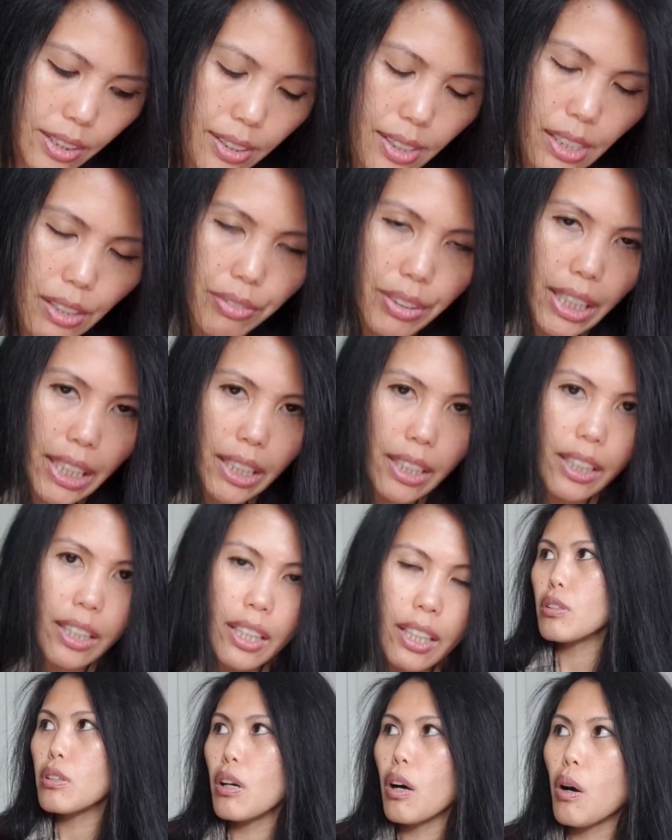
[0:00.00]
TV.
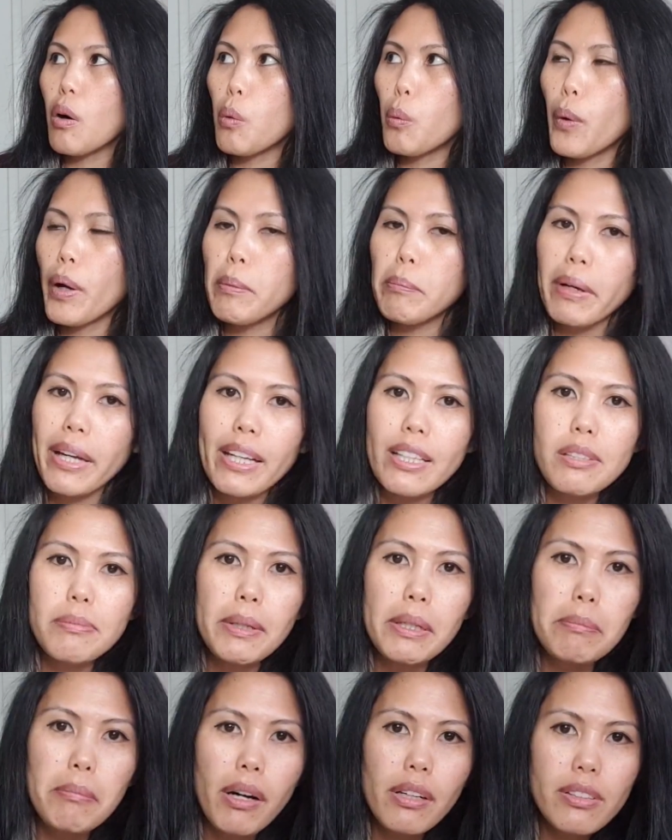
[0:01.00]
So when my
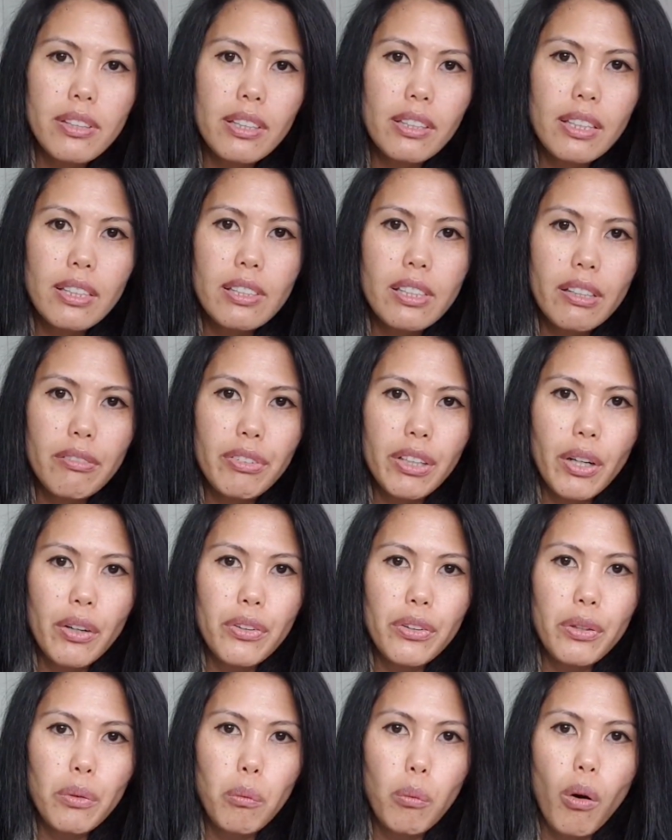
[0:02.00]
husband mounted the TV
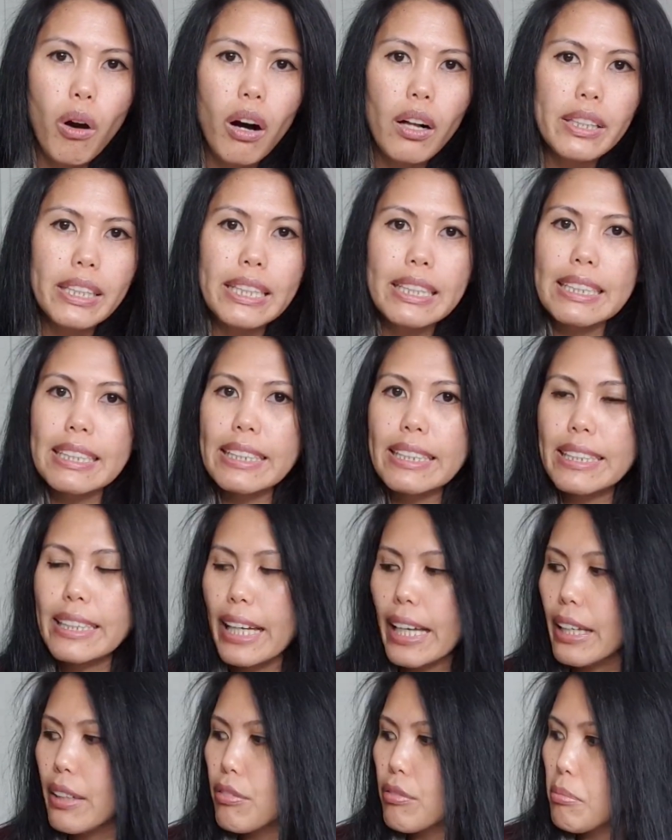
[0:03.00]
on the wall, it
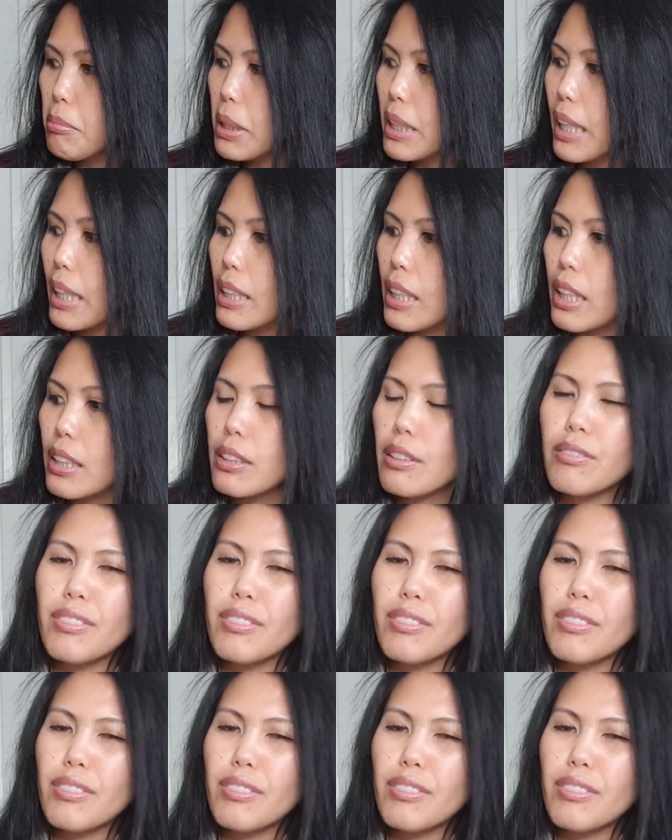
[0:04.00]
gave me a lot